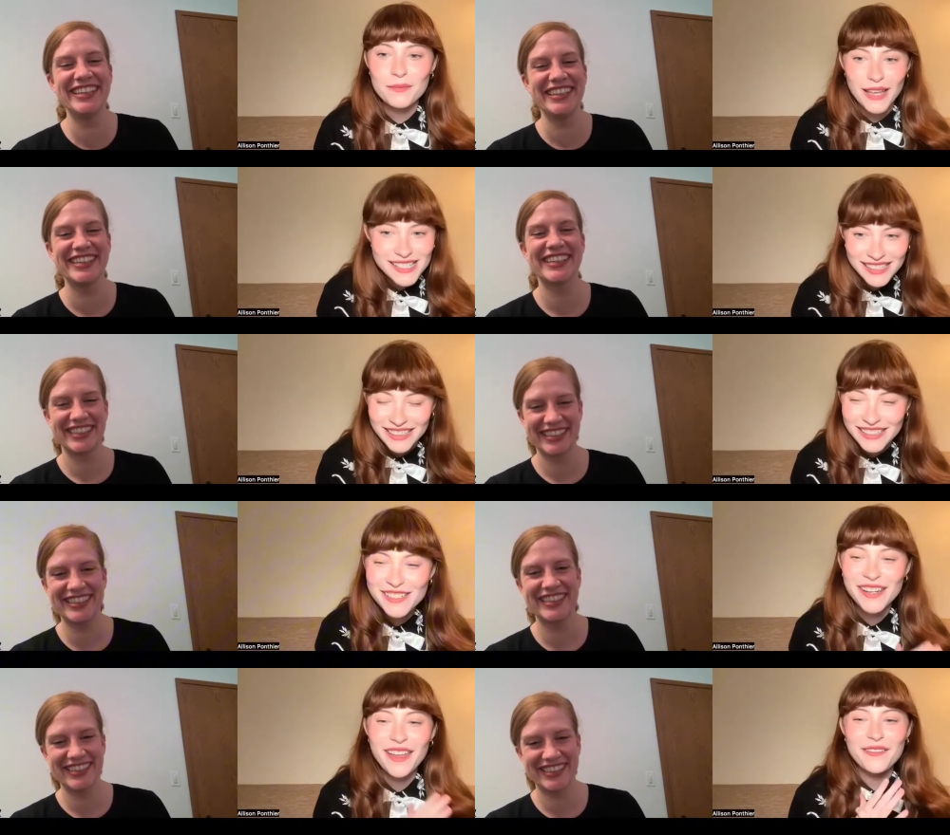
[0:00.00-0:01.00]
Speaker 1: message
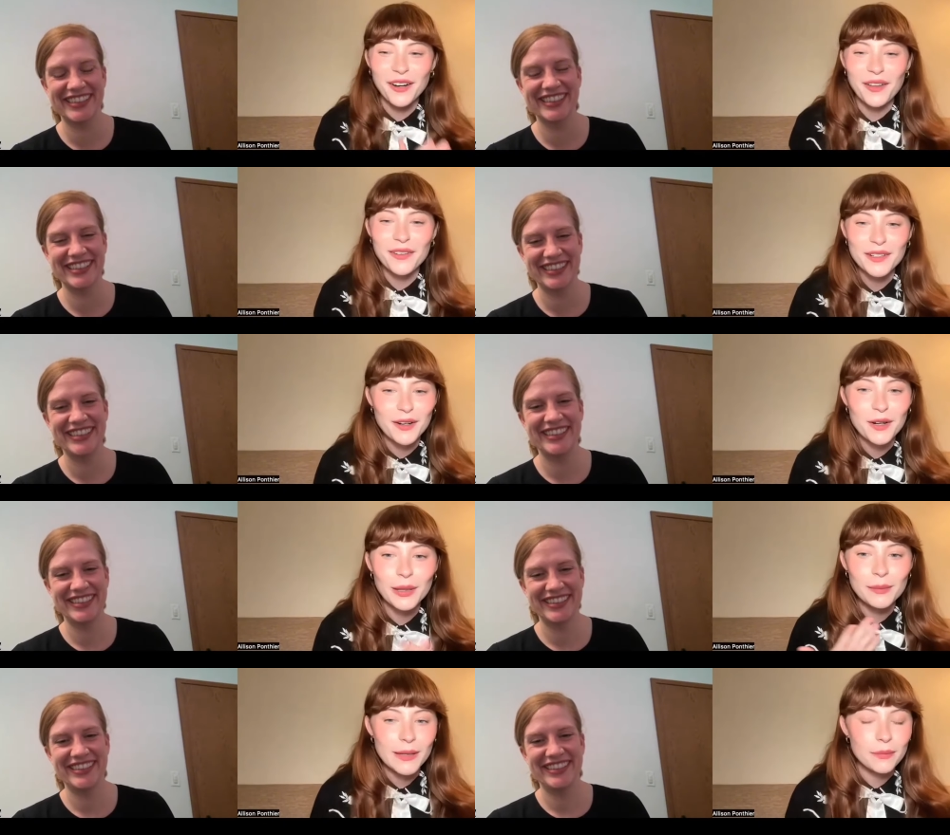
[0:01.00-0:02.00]
for other young queer
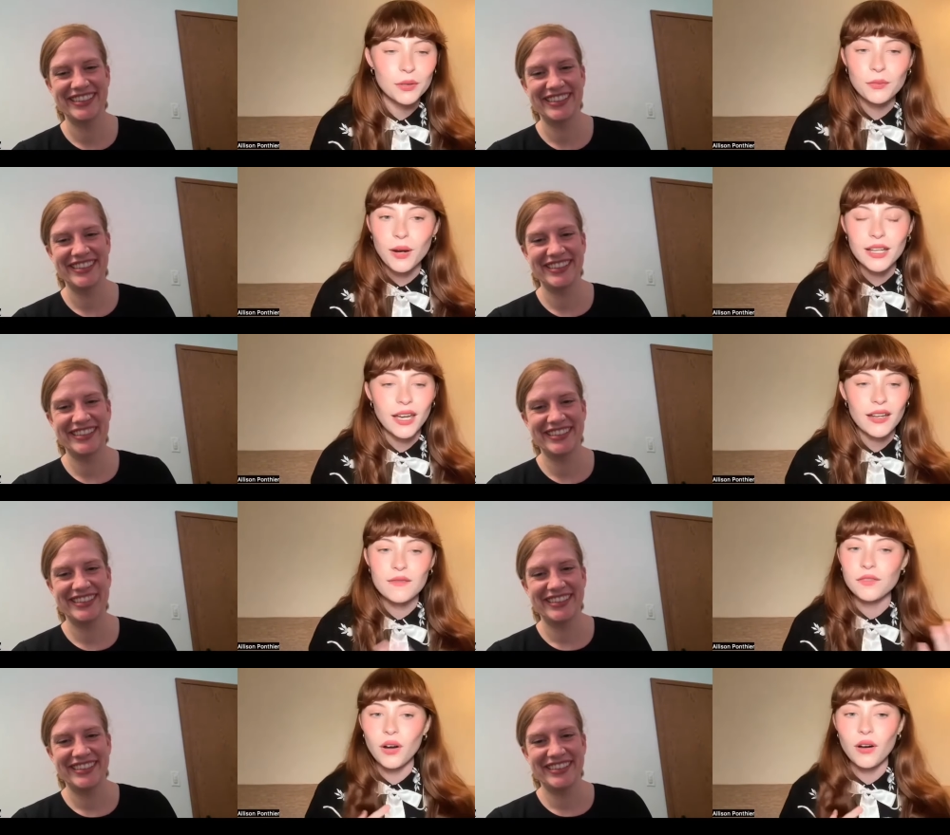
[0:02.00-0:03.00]
people who want to get
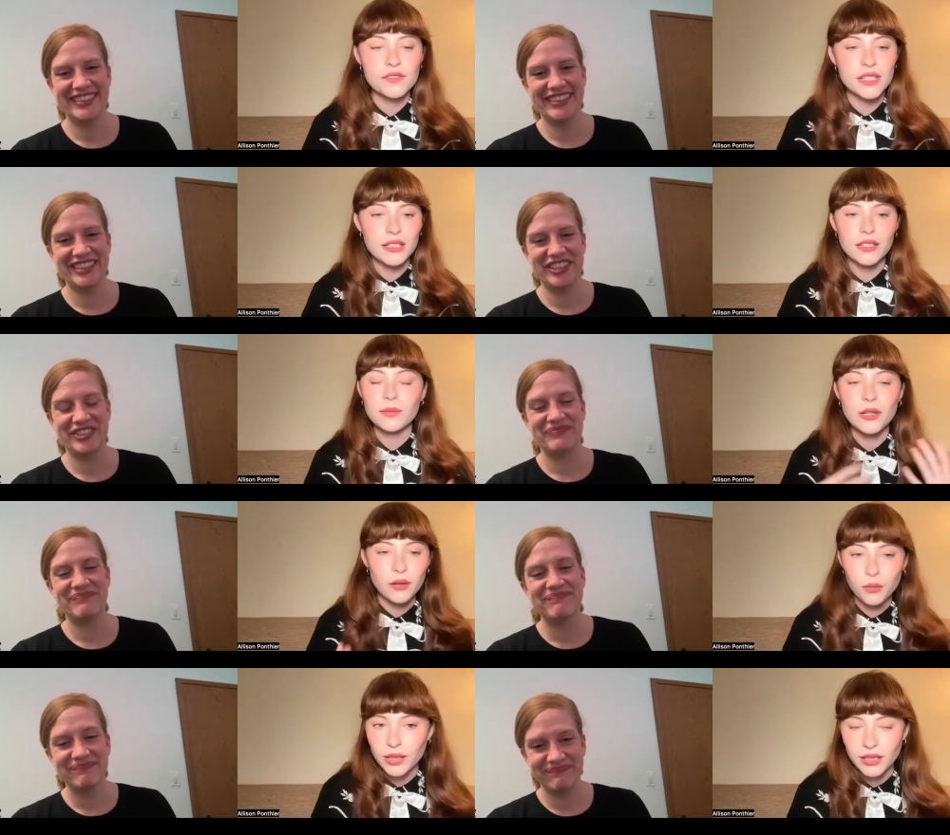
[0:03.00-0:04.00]
involved in community
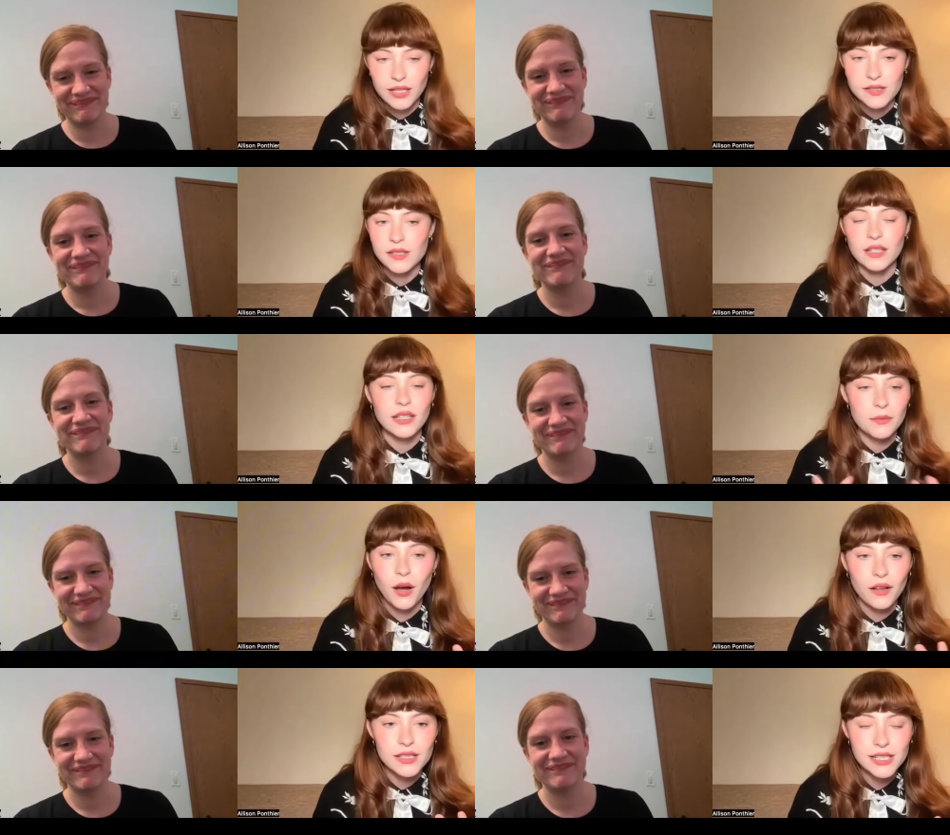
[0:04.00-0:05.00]
organizing and in
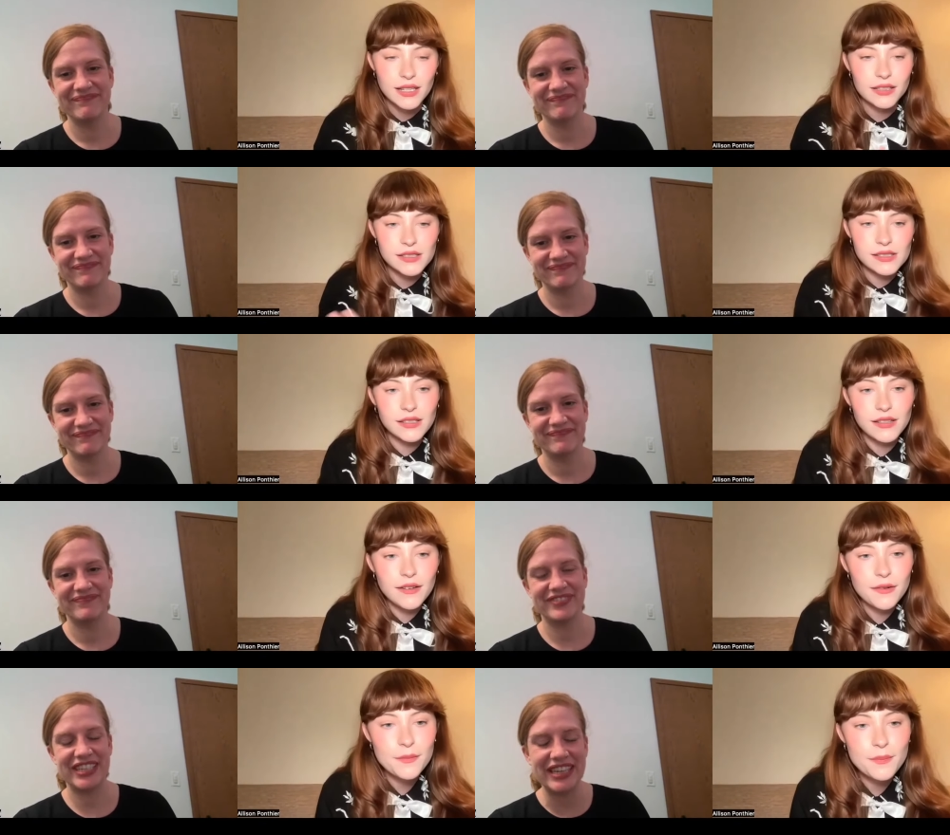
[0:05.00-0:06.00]
politics?
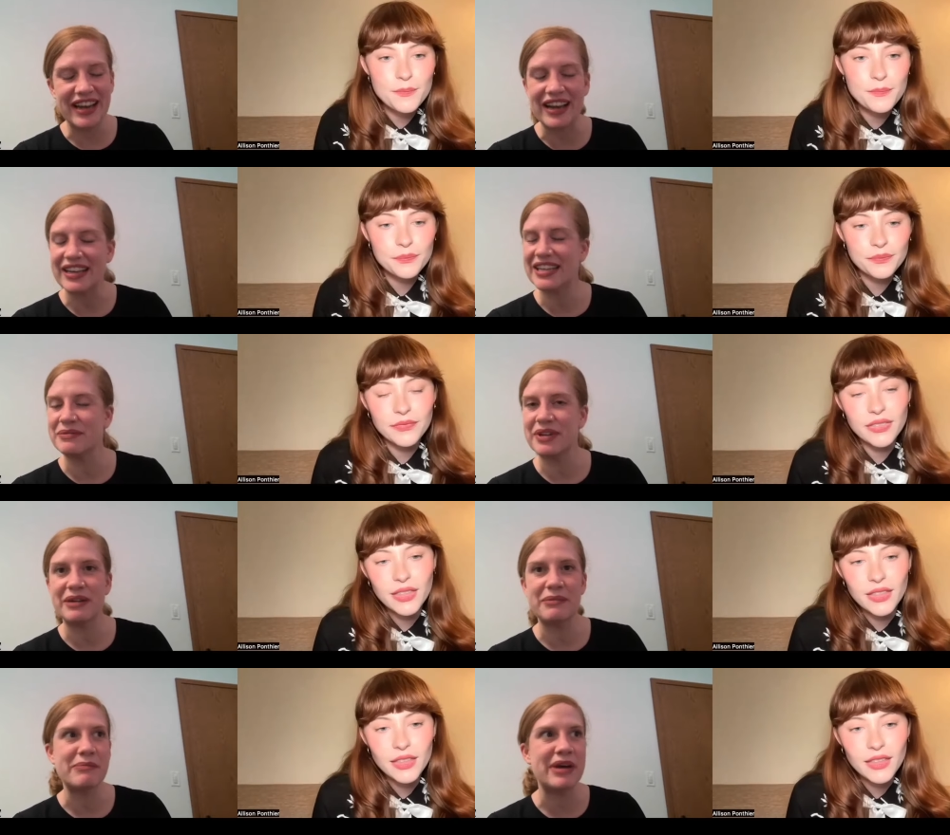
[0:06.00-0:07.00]
Speaker 2: yeah and and
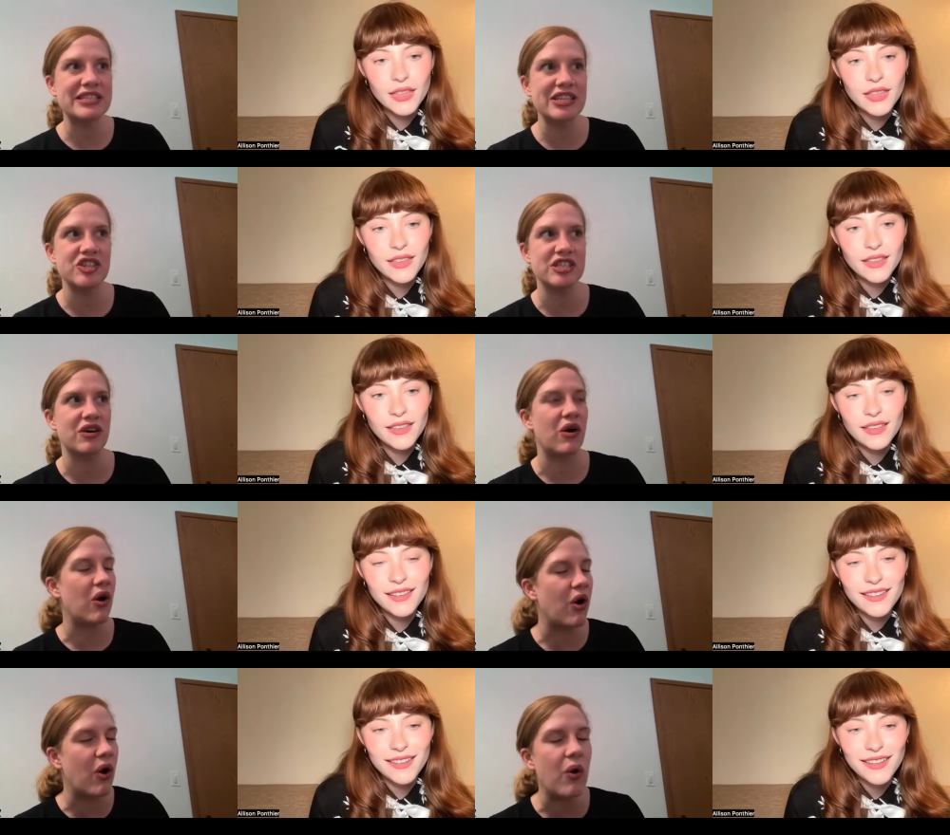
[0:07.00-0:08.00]
my message is
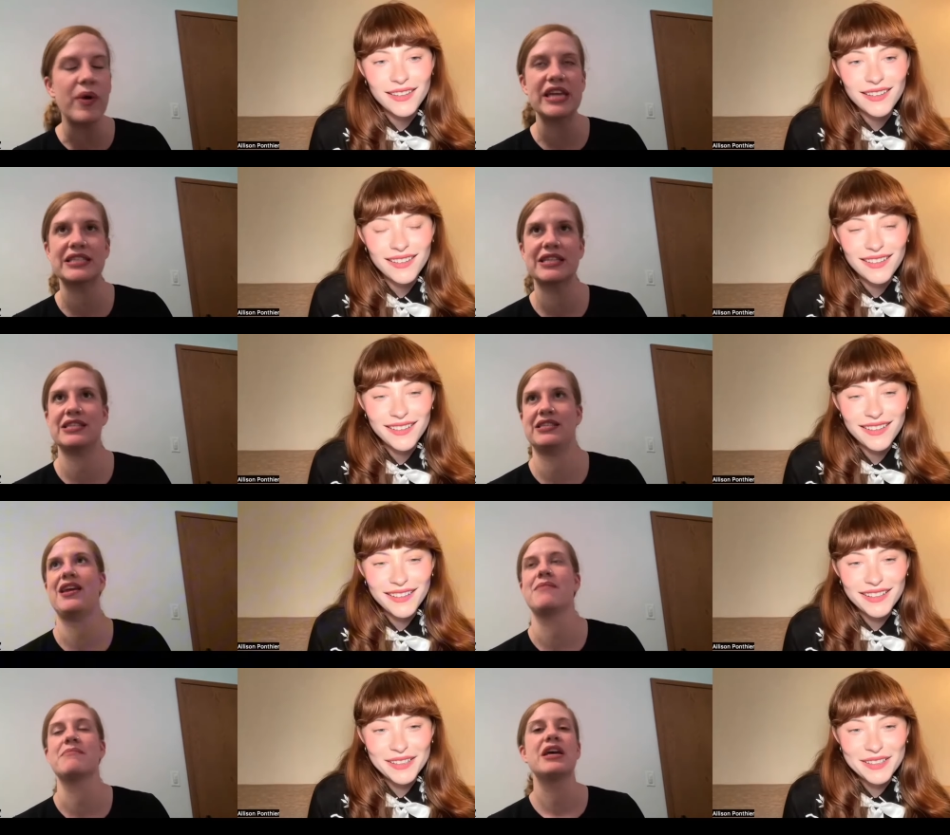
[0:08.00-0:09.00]
always the
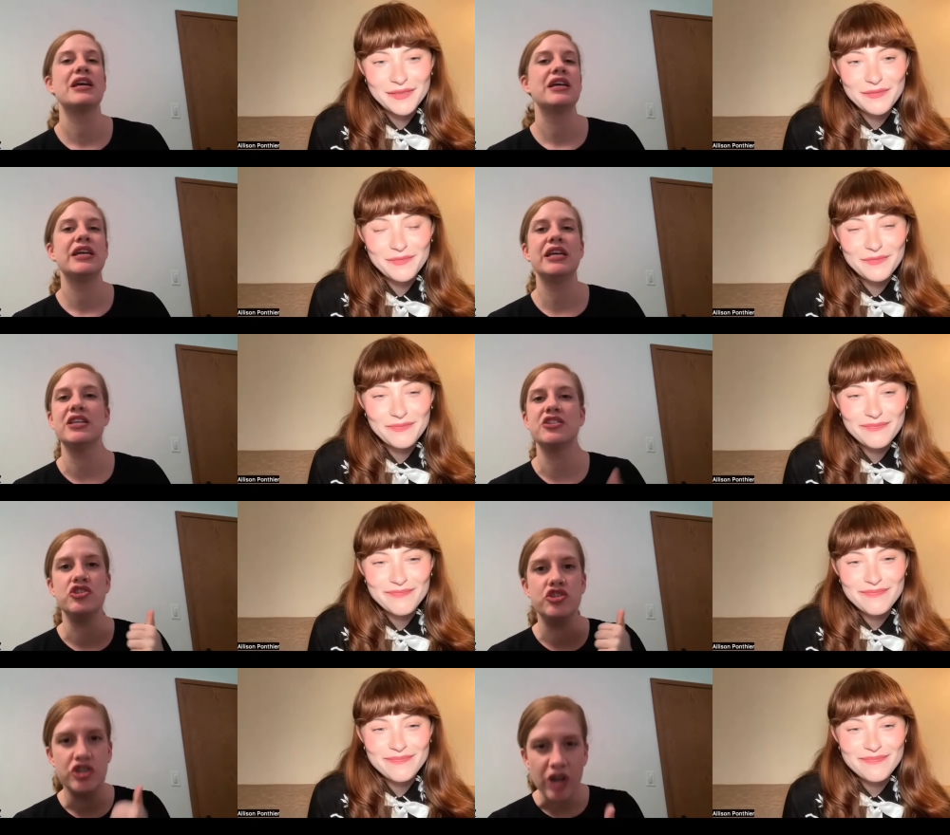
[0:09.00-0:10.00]
same it is
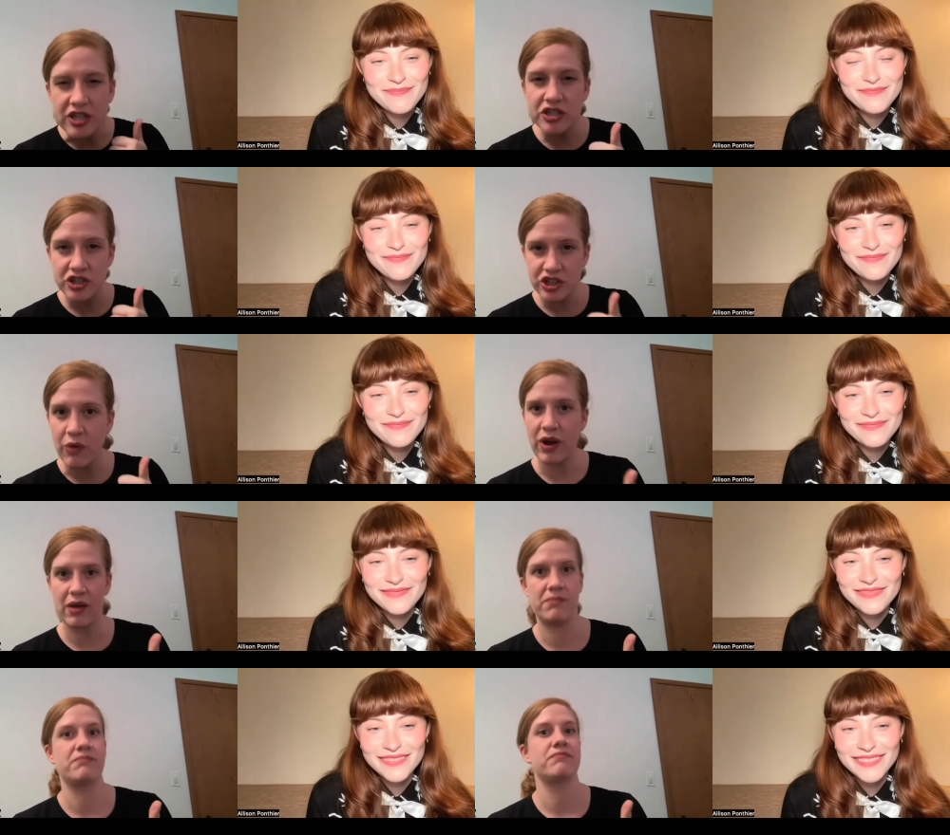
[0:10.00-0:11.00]
just show
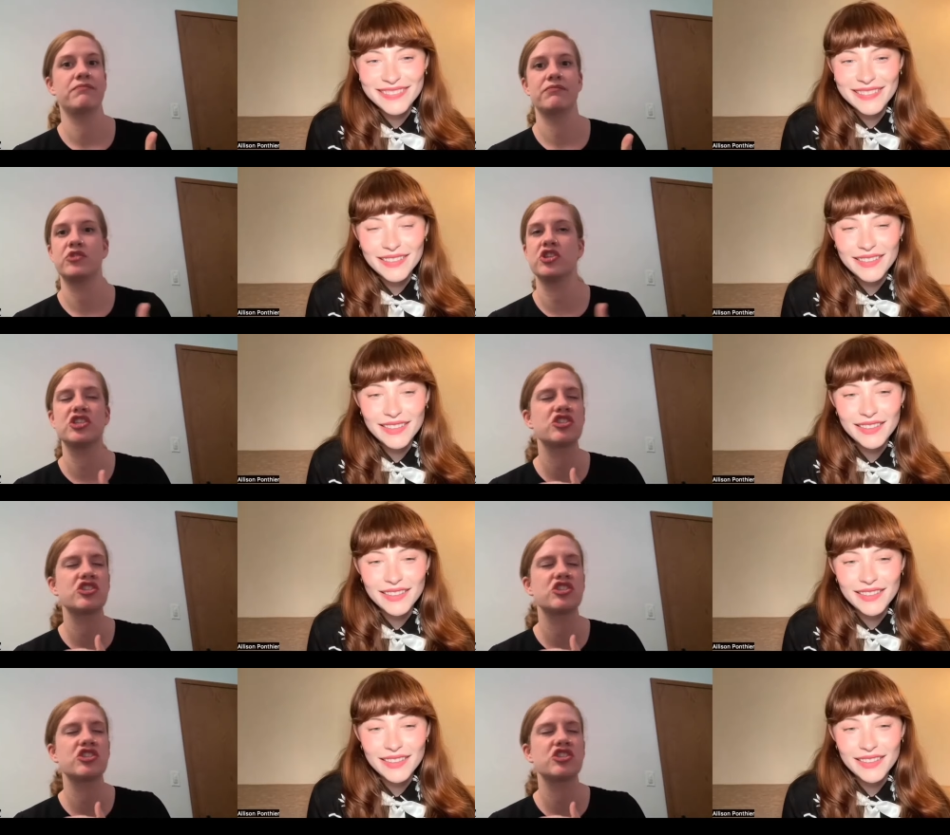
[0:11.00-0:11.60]
up just